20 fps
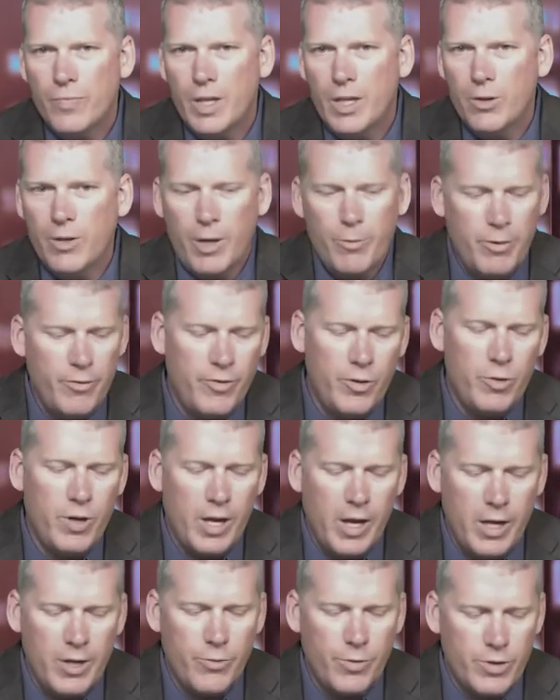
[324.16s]
You know, I review
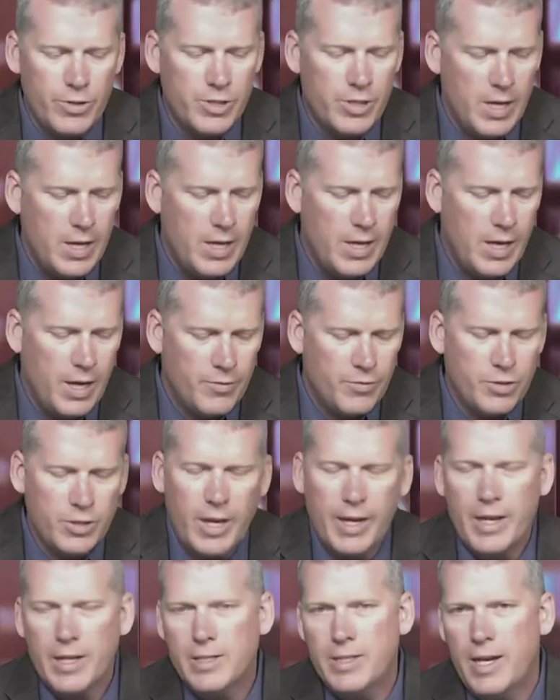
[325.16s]
hundreds of
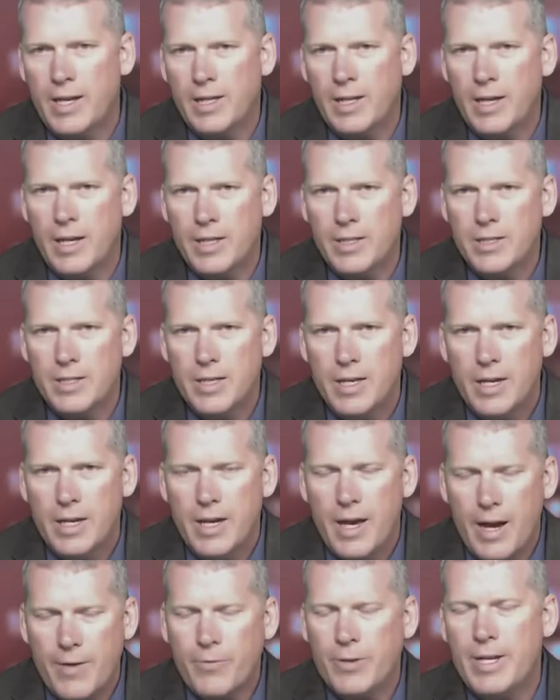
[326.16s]
science headlines
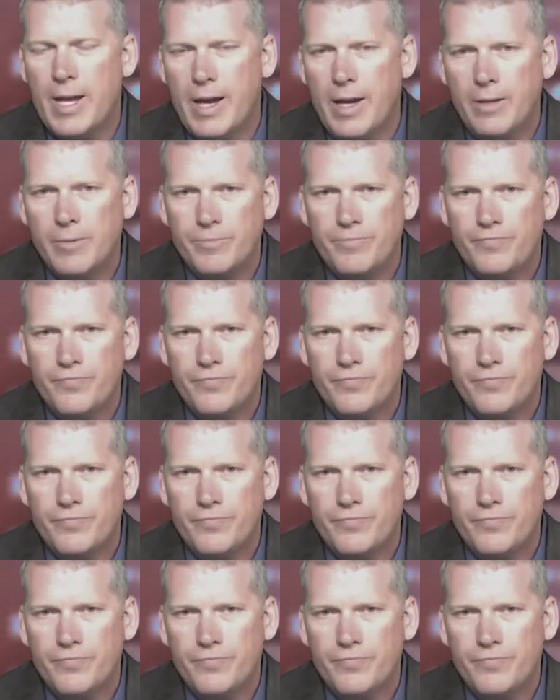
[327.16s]
every day.